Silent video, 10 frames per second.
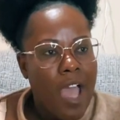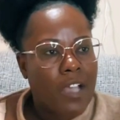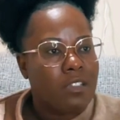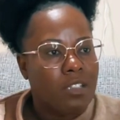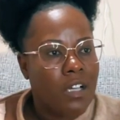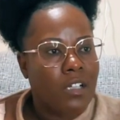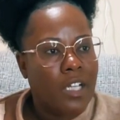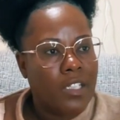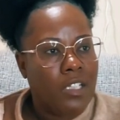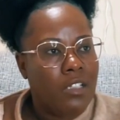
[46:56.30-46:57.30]
and asked a
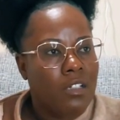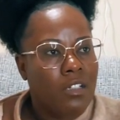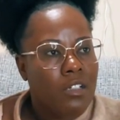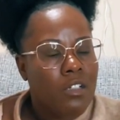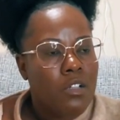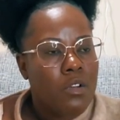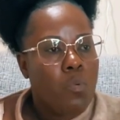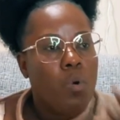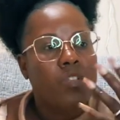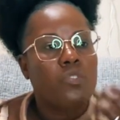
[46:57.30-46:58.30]
young lady
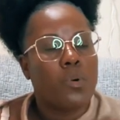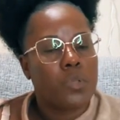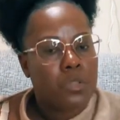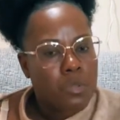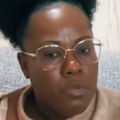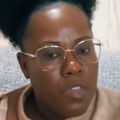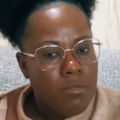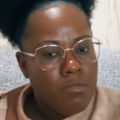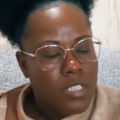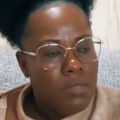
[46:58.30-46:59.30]
what is going through
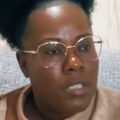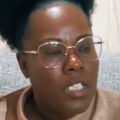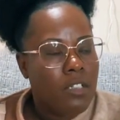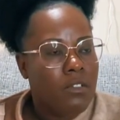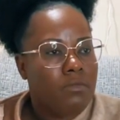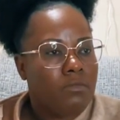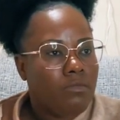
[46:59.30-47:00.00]
them deeply?